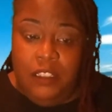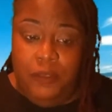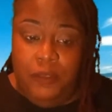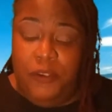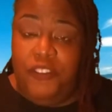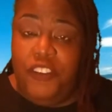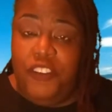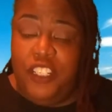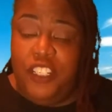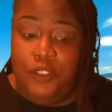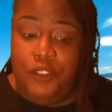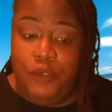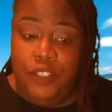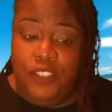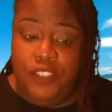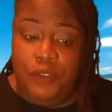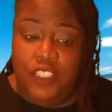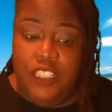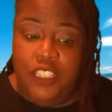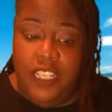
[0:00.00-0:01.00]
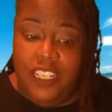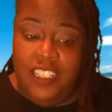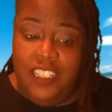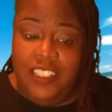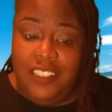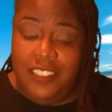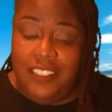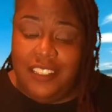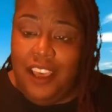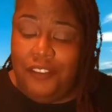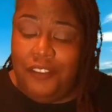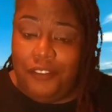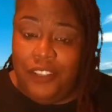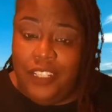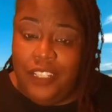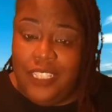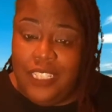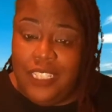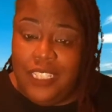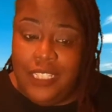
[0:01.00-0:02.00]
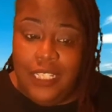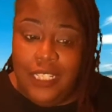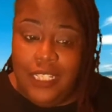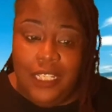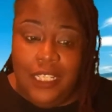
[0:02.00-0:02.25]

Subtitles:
the Professional Associations Conference.